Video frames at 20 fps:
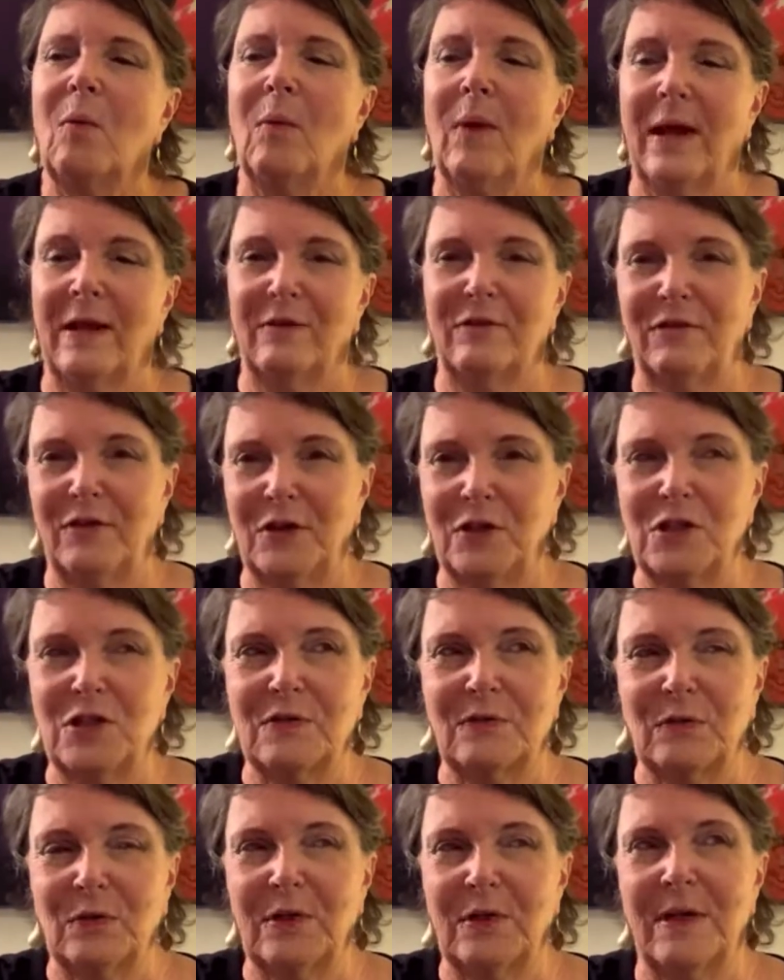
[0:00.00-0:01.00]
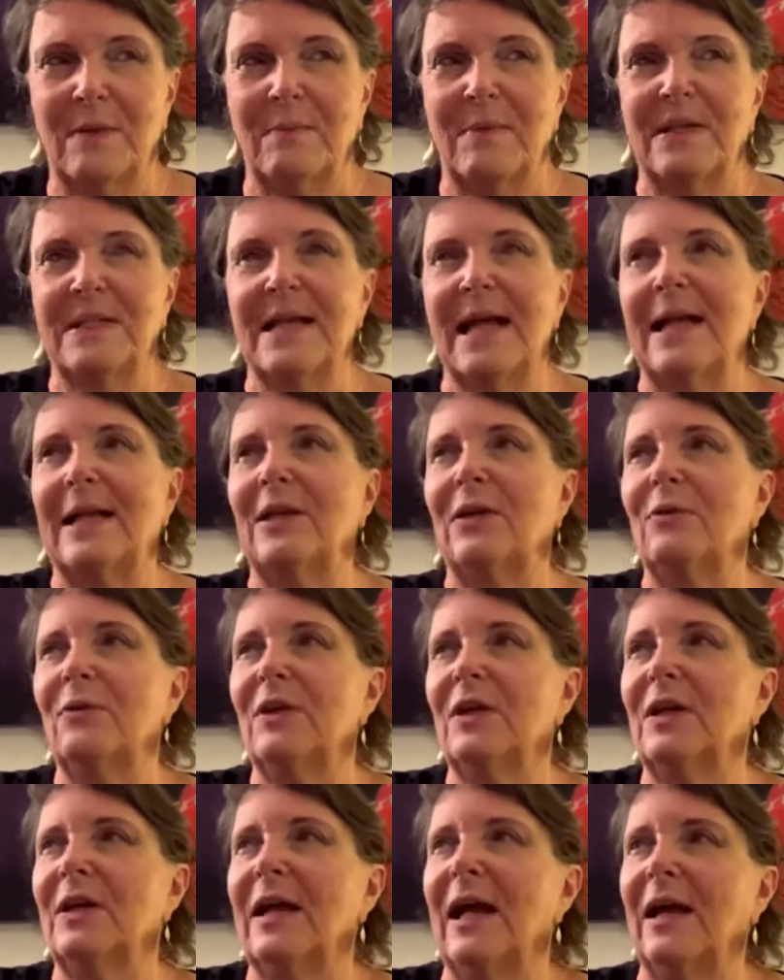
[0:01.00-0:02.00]
well, first of all, let me tell
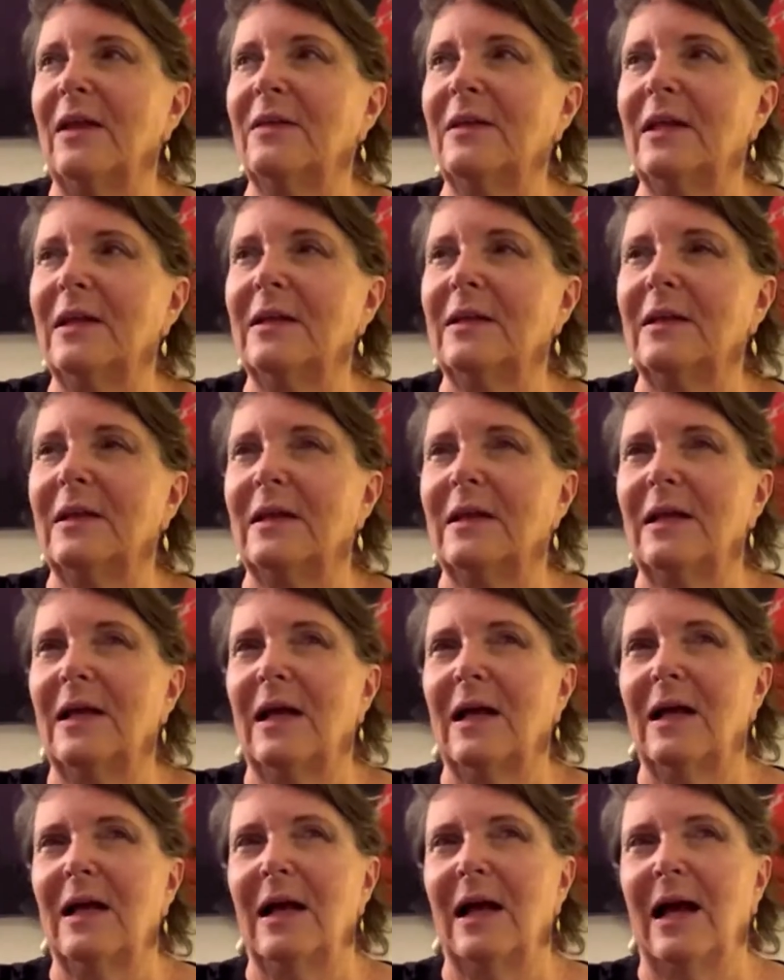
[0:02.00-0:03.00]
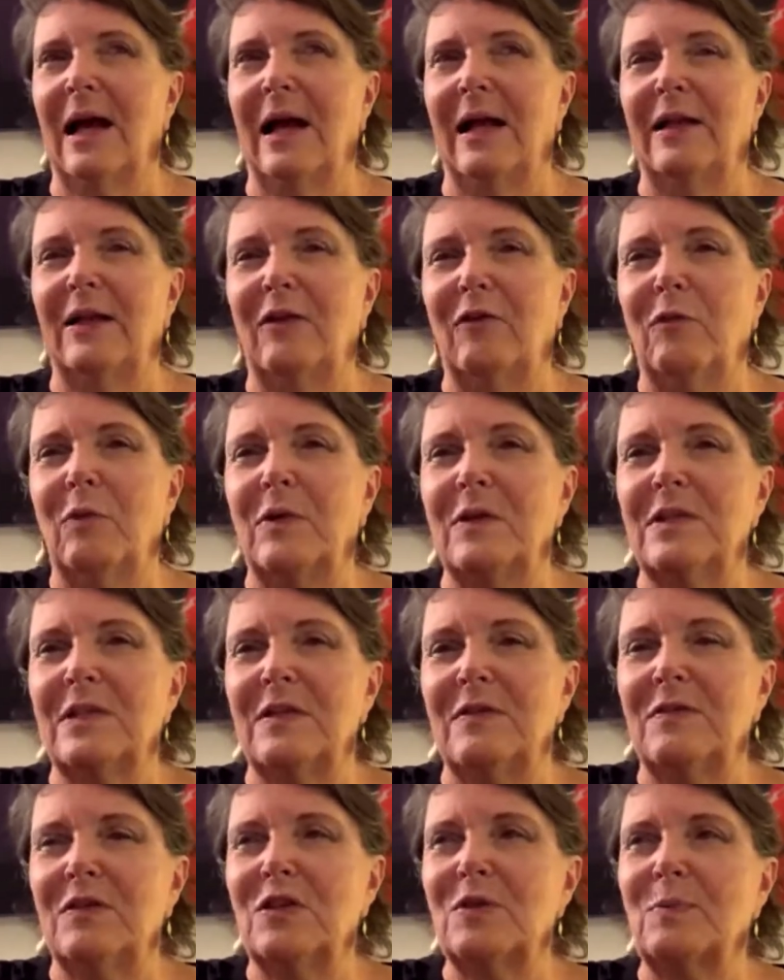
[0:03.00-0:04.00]
you that I think our loved
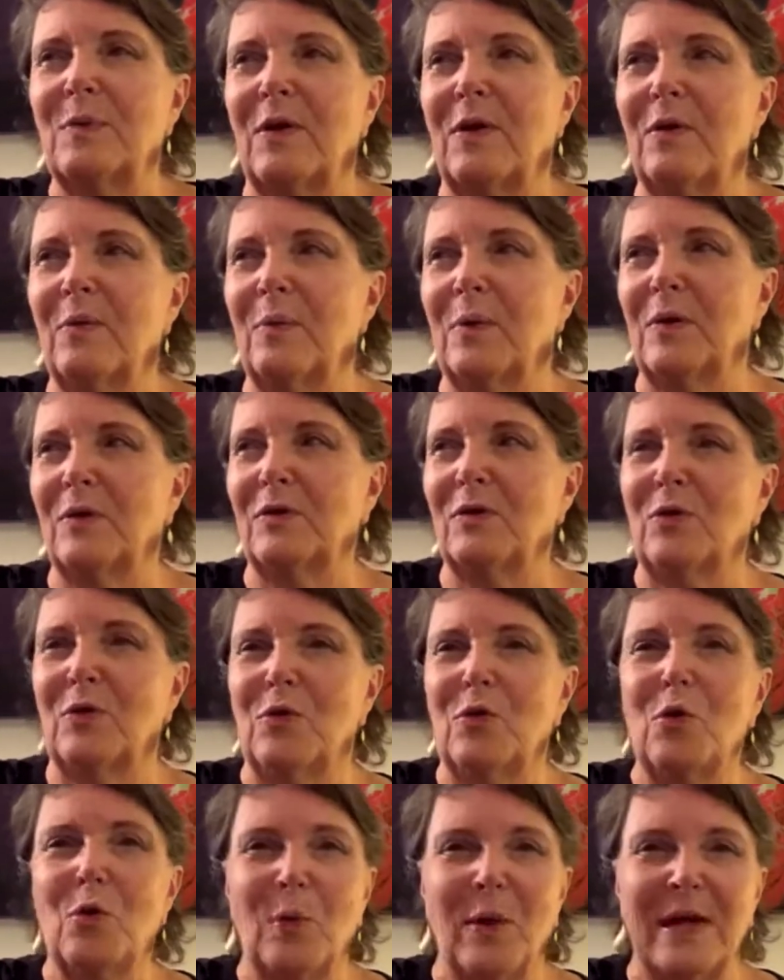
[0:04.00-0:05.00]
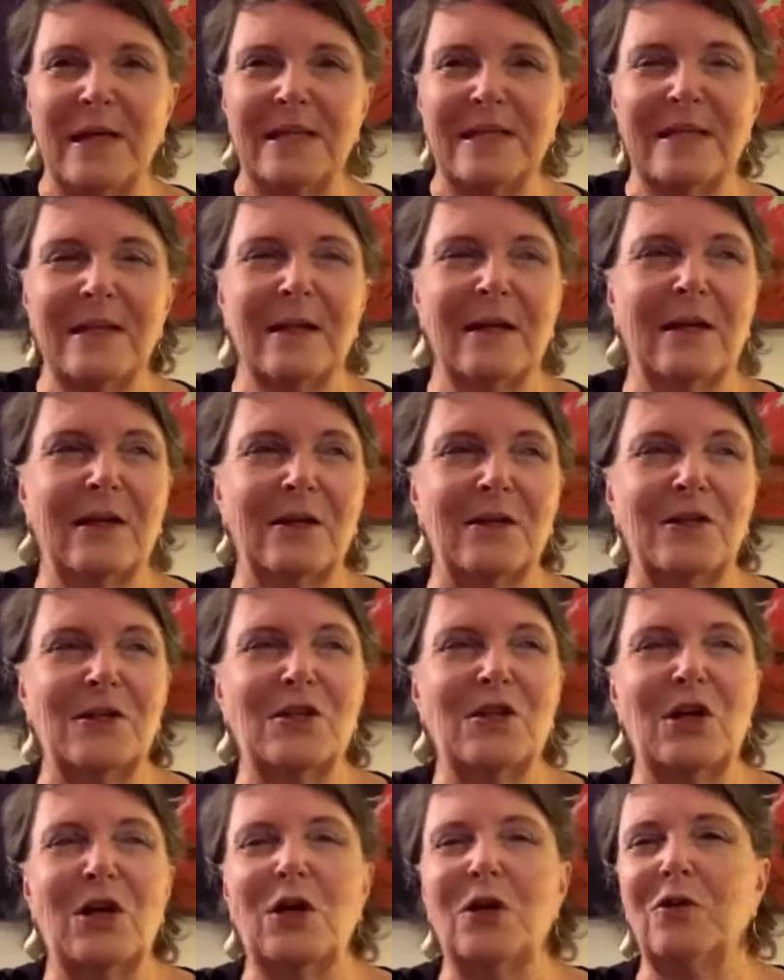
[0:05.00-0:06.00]
ones in the spirit world are always
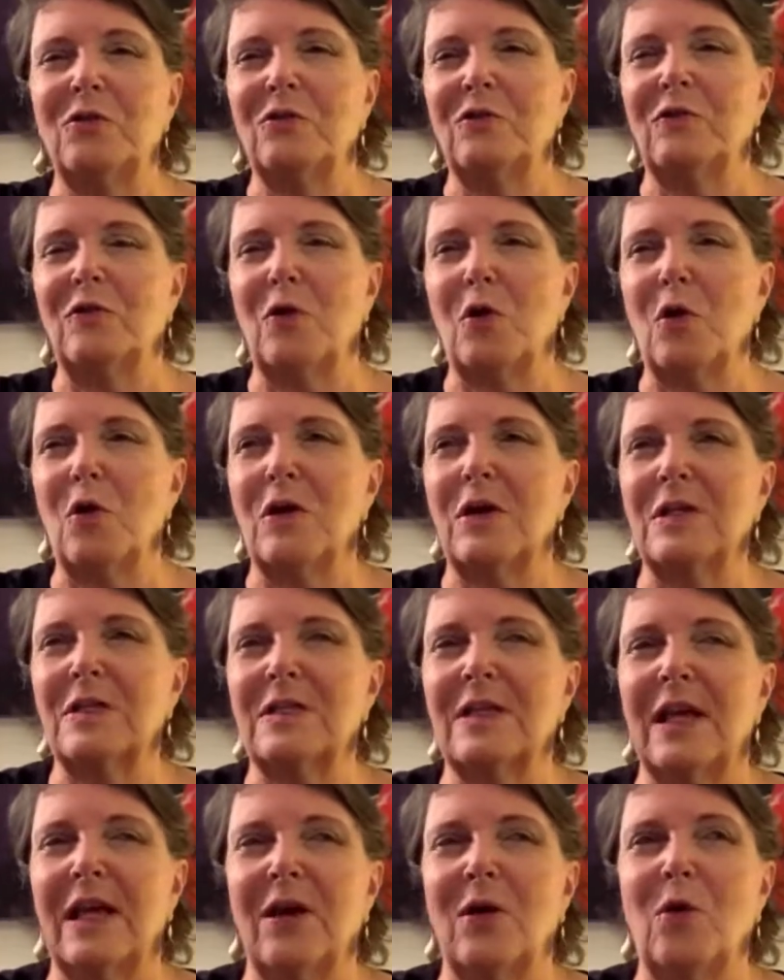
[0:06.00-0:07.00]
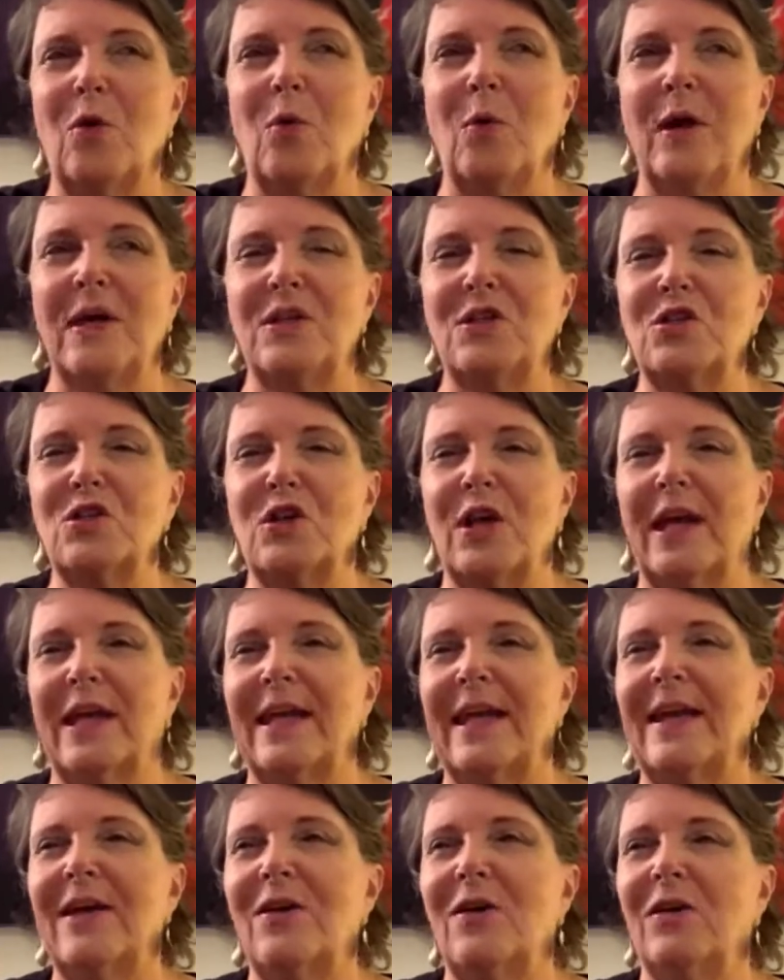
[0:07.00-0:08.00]
concerned for us. They're always
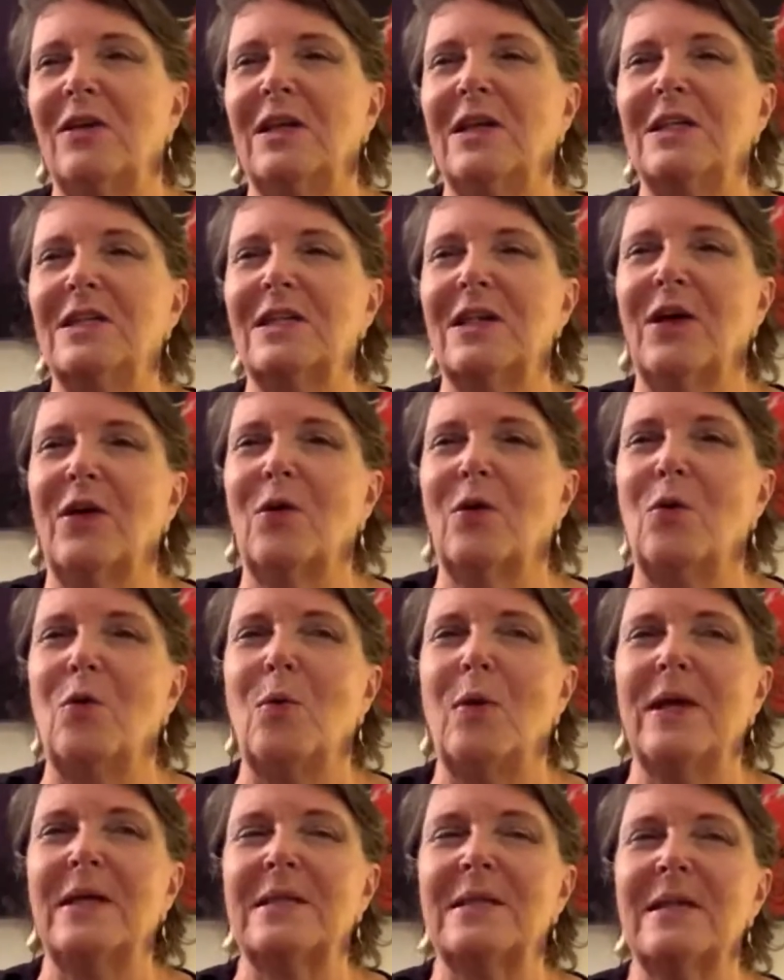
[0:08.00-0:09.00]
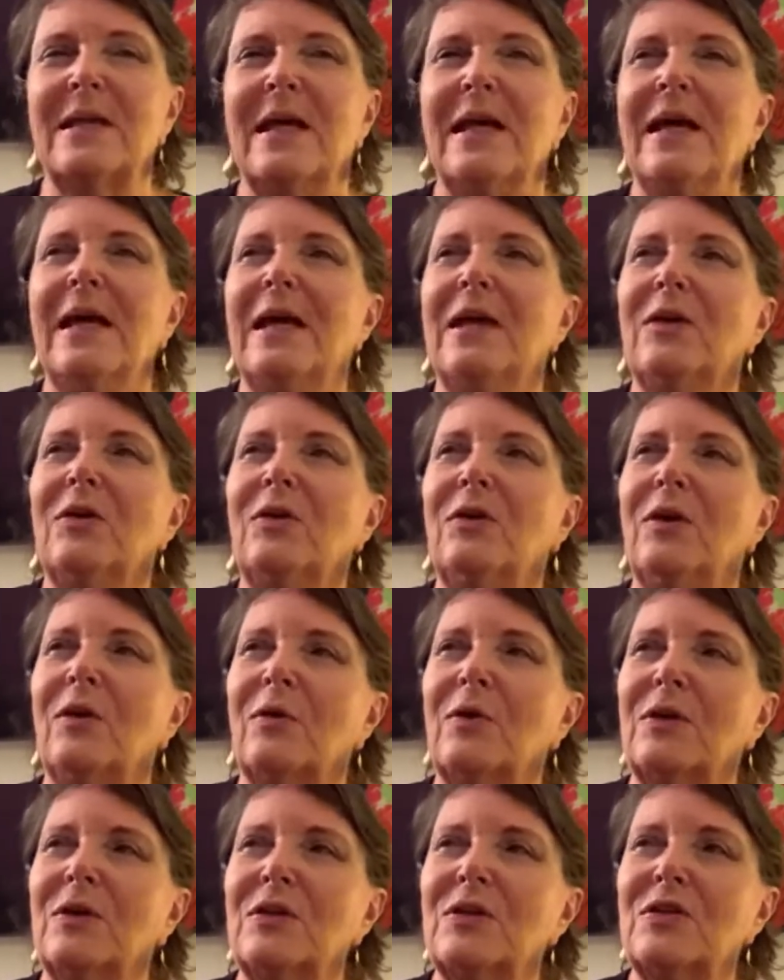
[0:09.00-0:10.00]
checking on us. They're always you
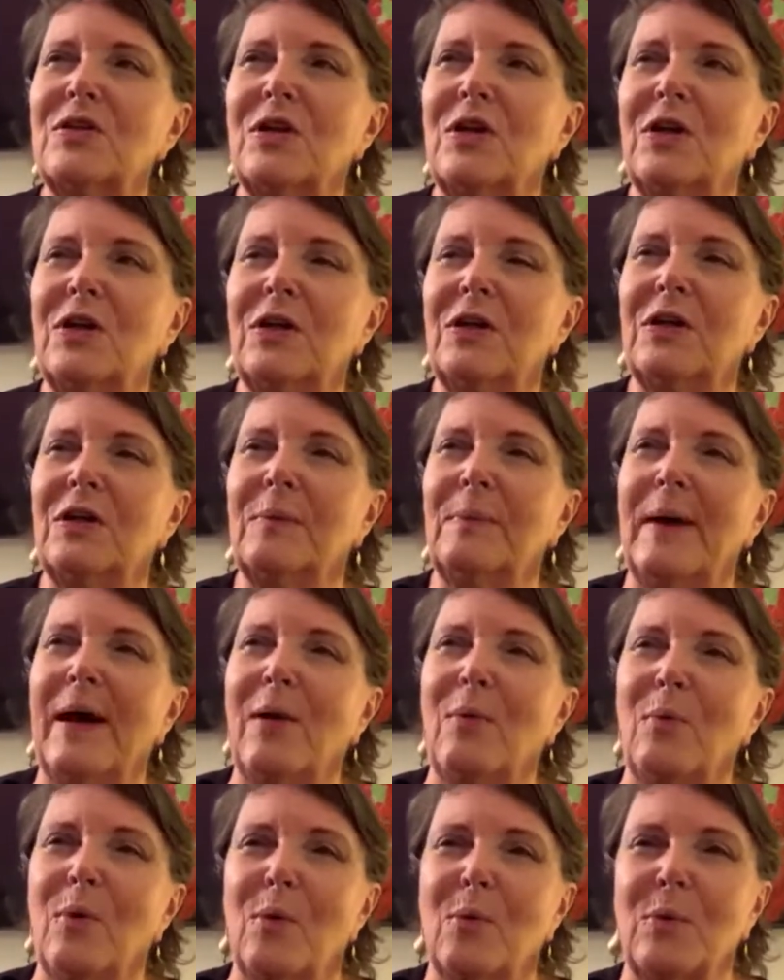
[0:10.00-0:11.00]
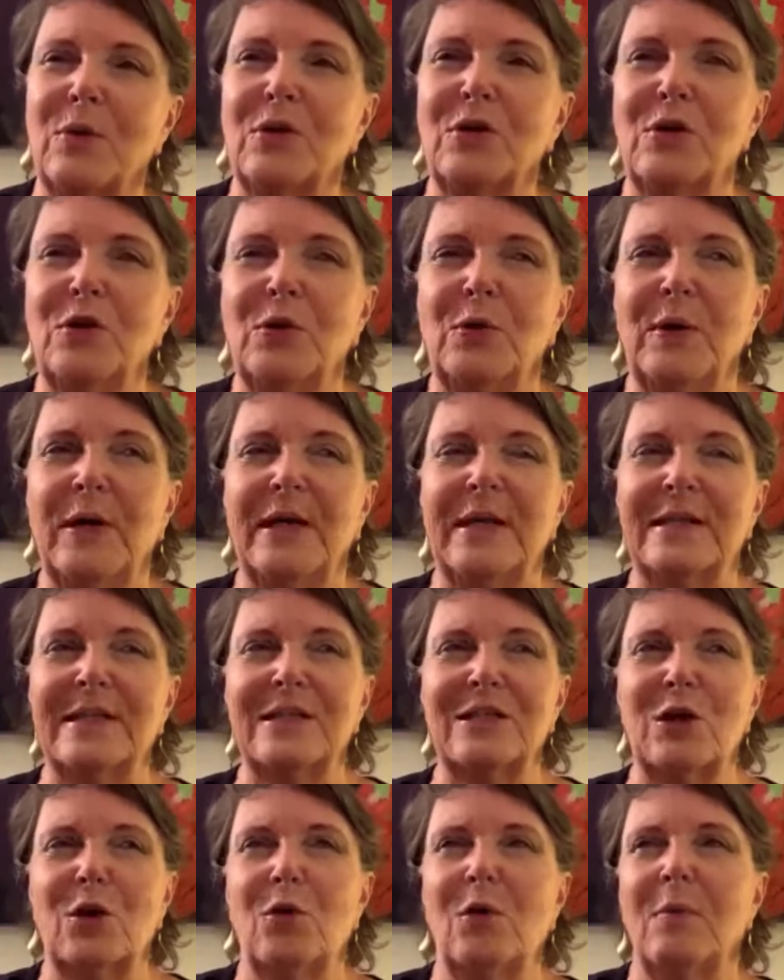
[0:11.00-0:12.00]
know, concerned about what we're doing and
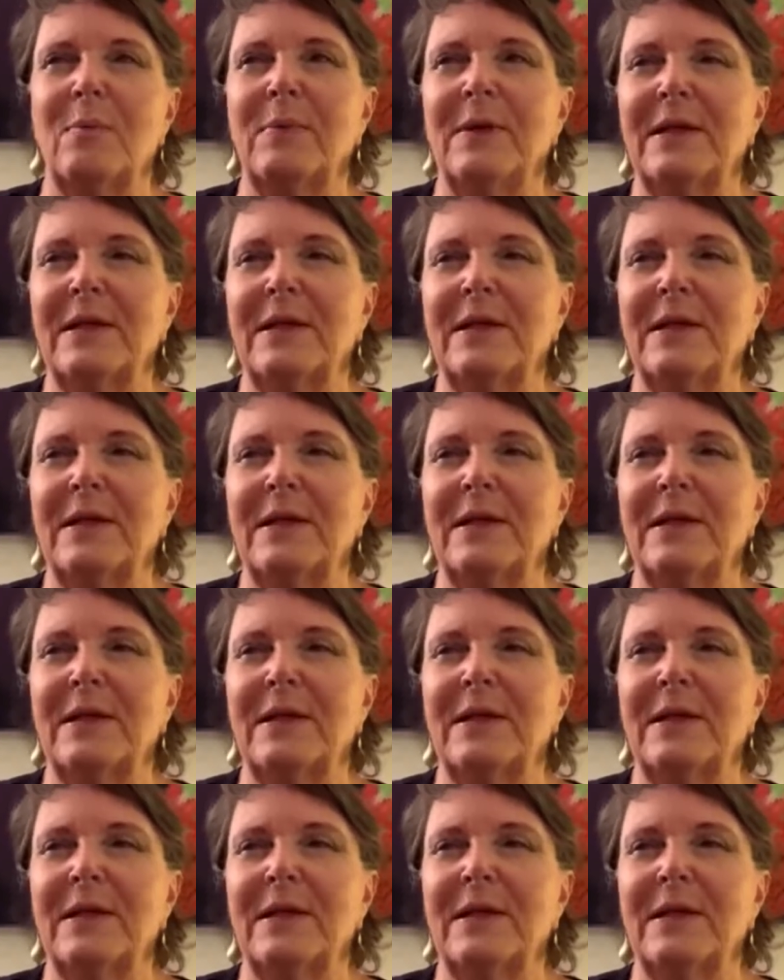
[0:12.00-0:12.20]
so on.